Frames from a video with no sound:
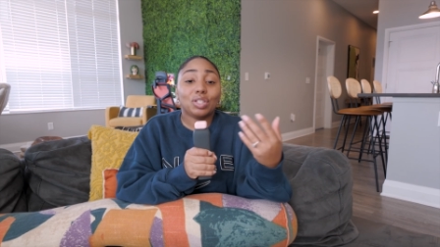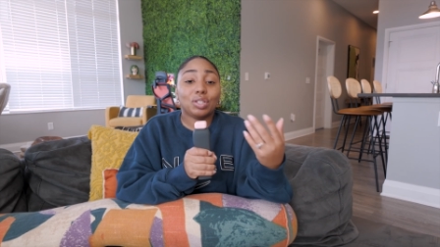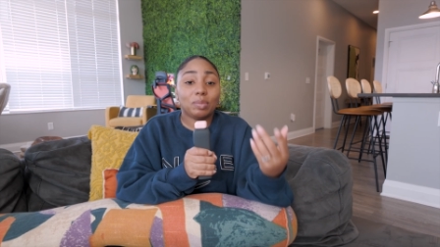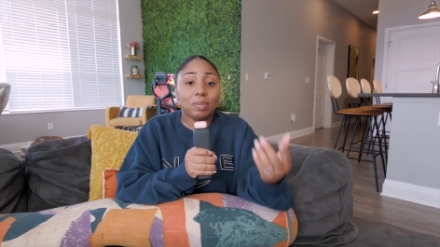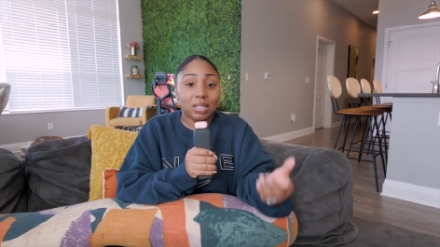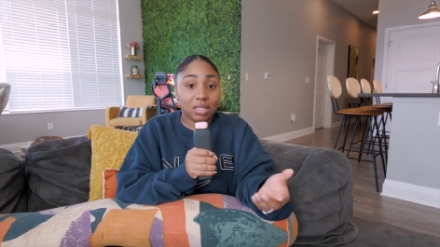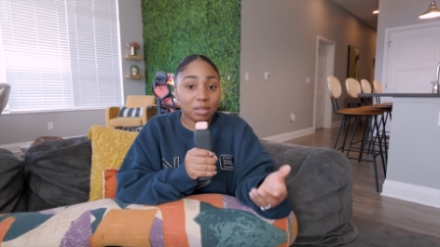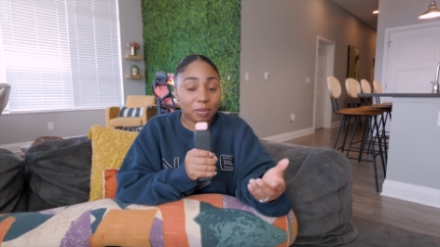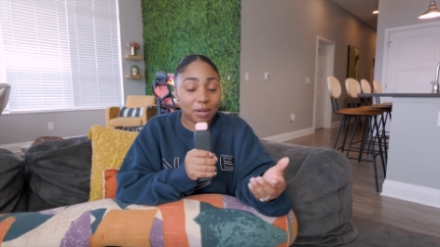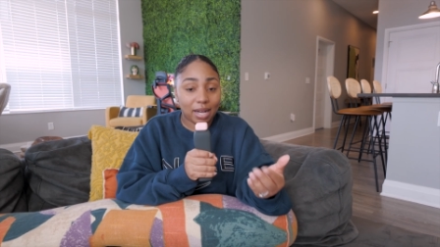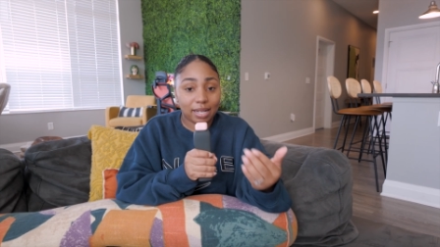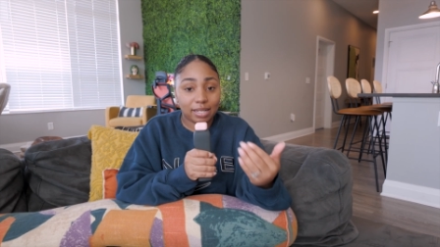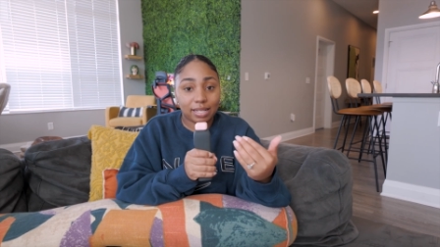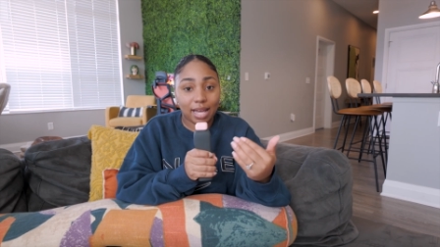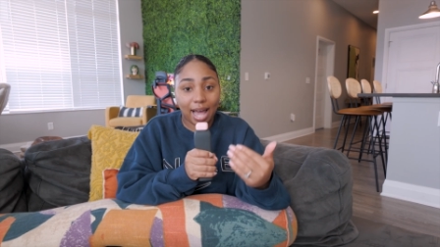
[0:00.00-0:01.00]
you'd be
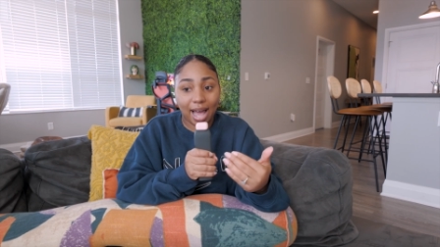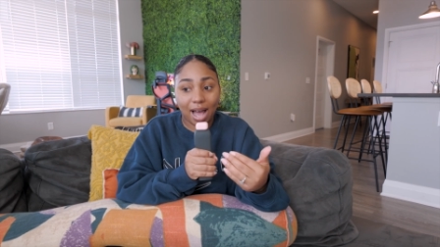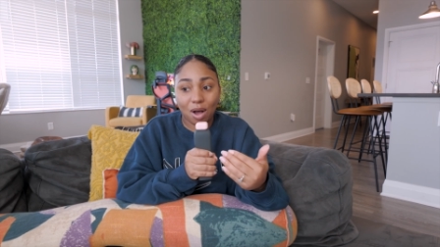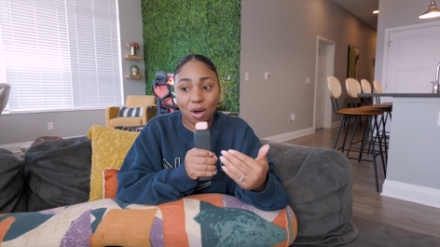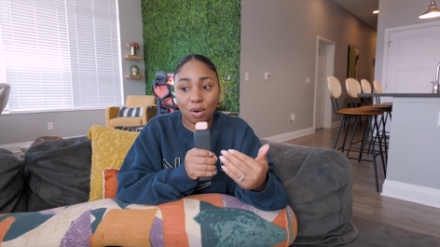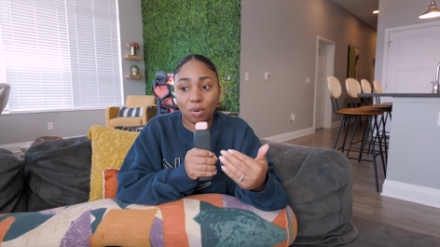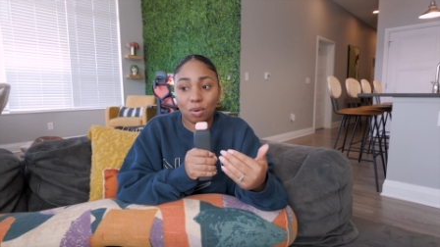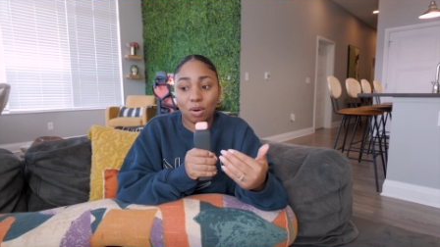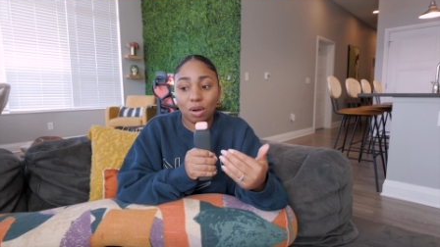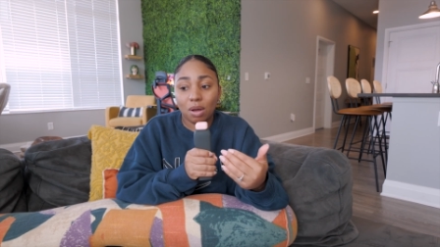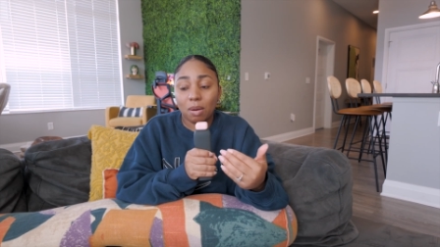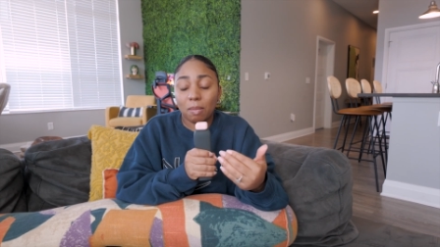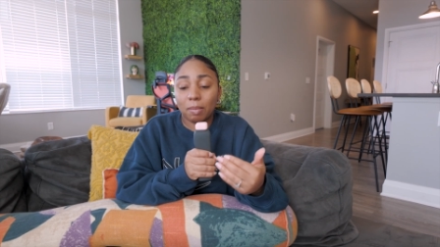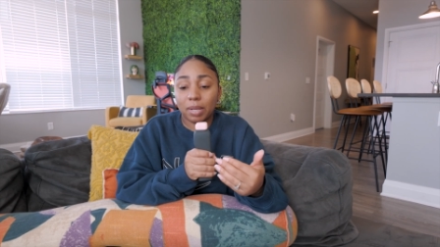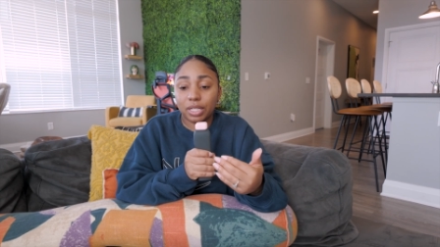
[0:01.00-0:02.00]
surprised how
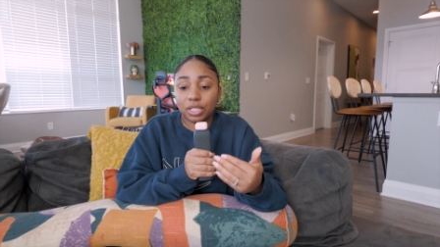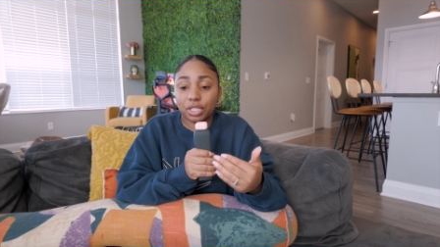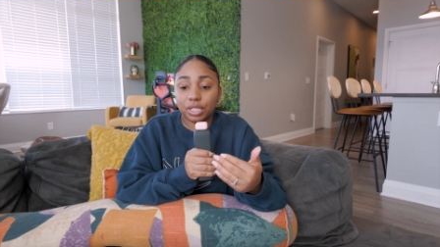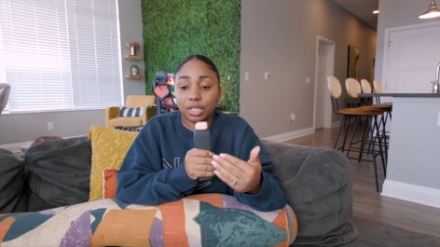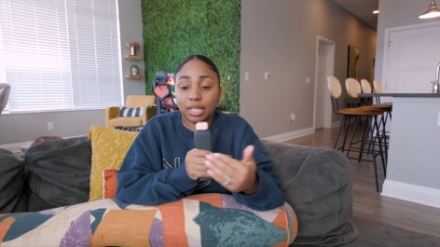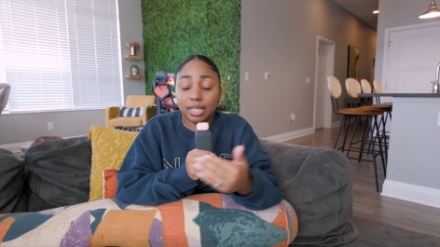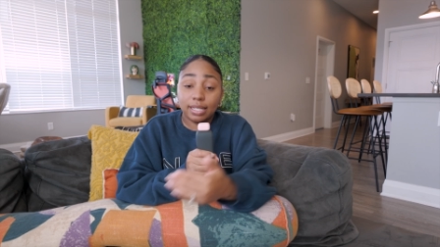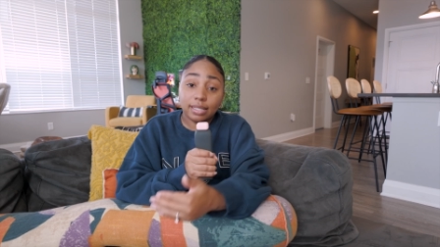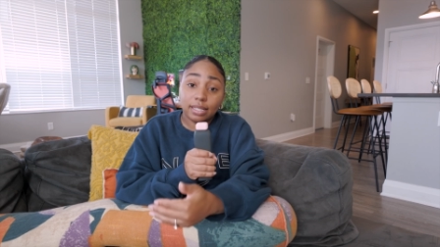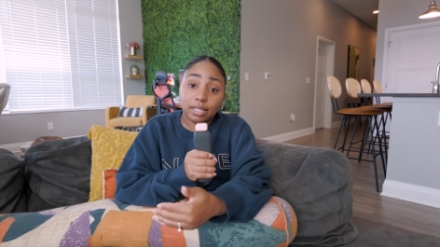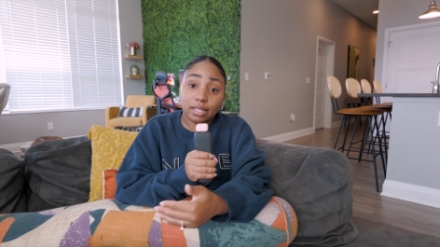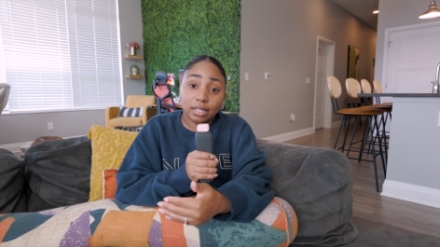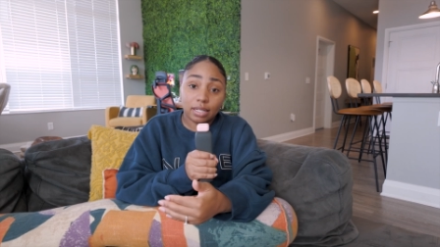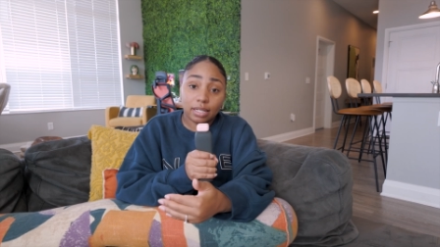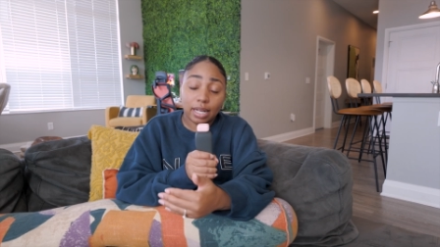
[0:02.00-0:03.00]
much
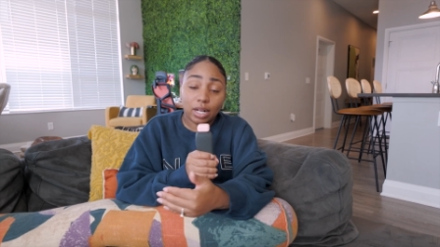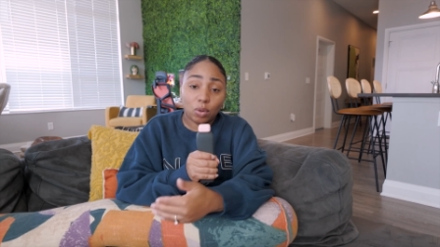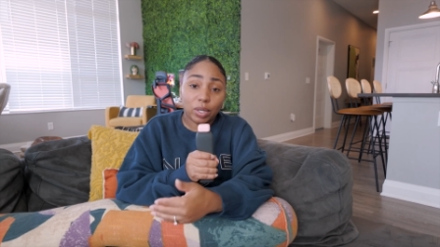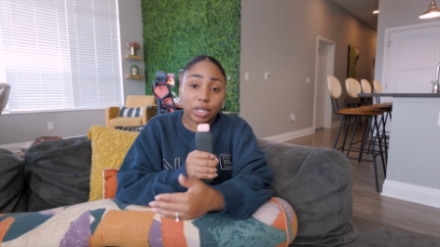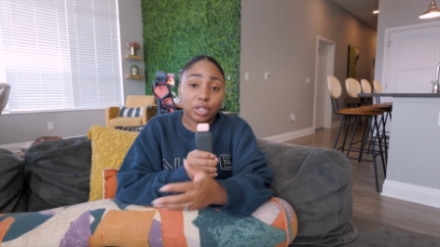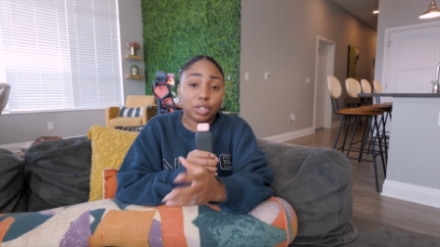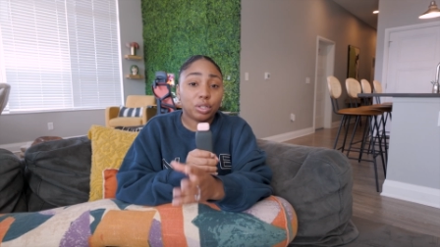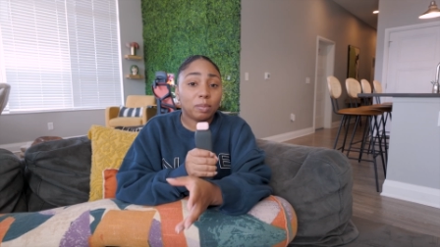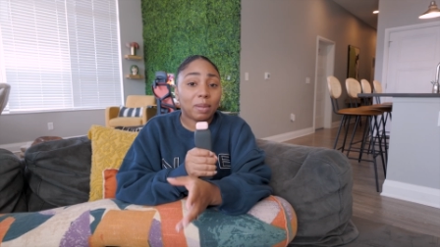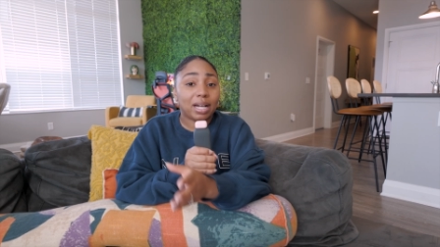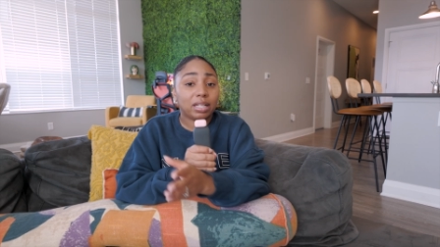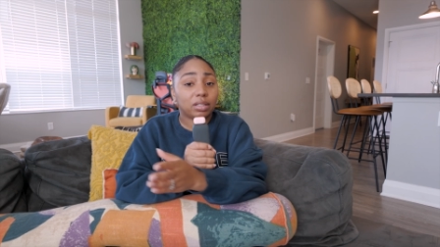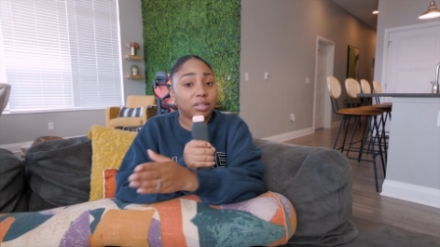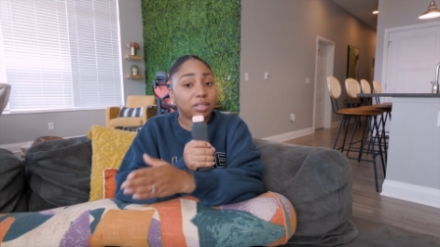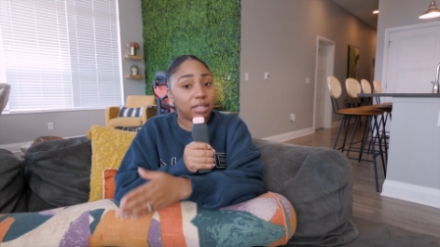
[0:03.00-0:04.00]
easier and quicker you
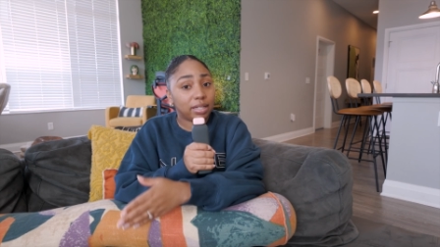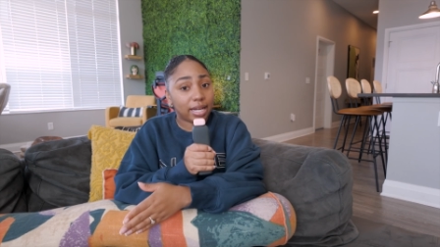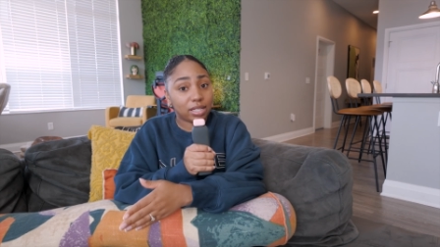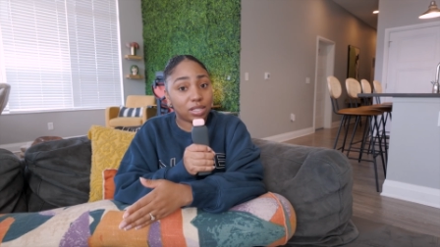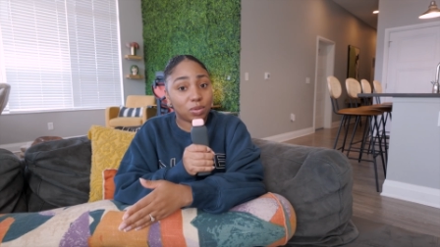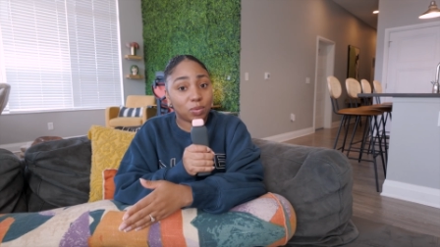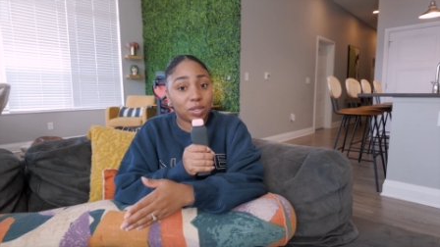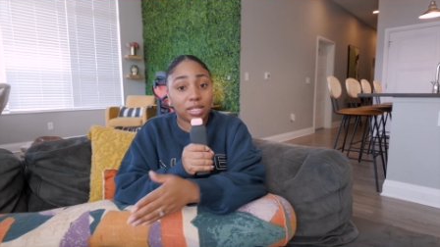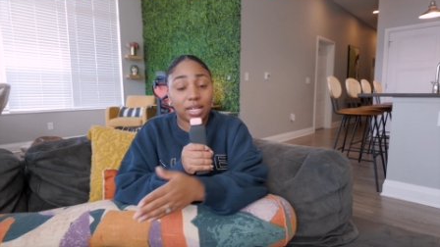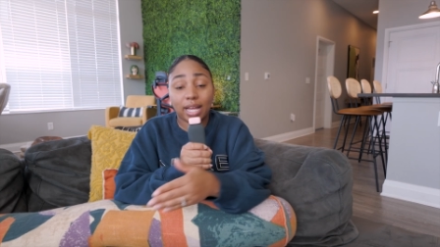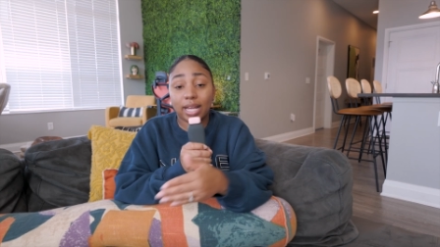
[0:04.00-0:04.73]
might learn the next one.